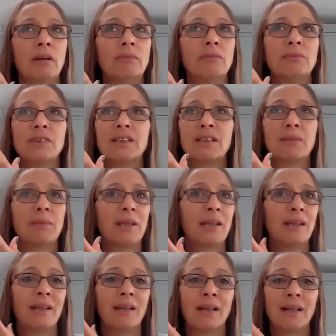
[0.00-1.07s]
some of the
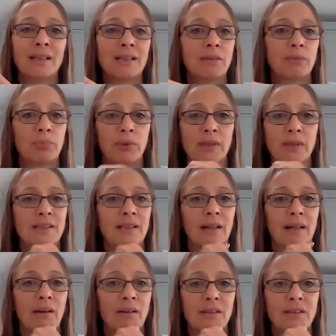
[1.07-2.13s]
negative press
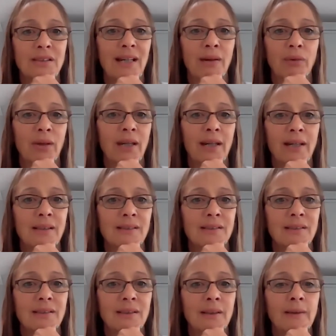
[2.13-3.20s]
that our town
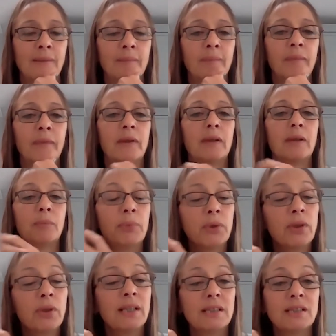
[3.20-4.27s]
gets. The
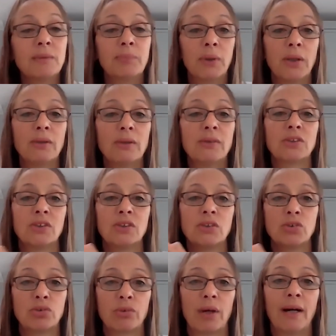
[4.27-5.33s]
book is supposed to
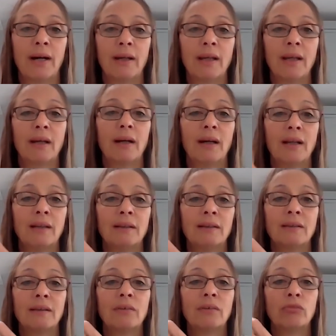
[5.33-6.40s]
try and
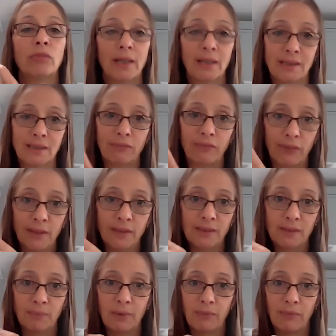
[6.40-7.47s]
rectify
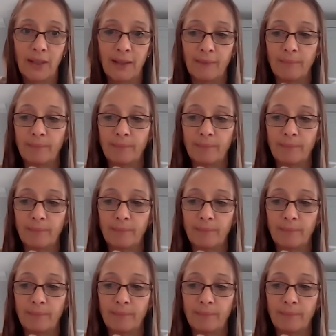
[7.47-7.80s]
some of that.